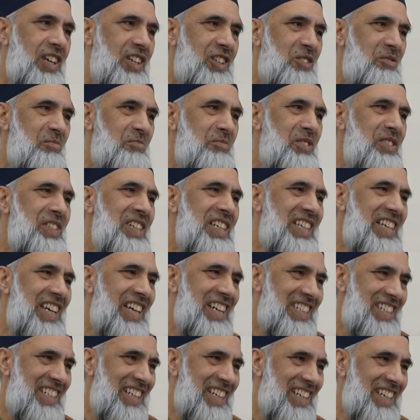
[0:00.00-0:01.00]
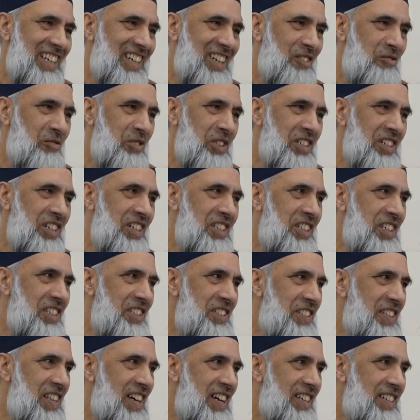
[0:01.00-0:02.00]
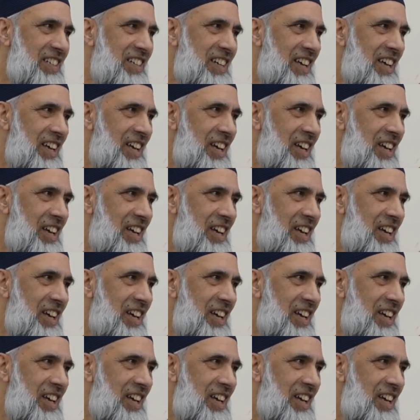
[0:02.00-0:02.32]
communicating with others that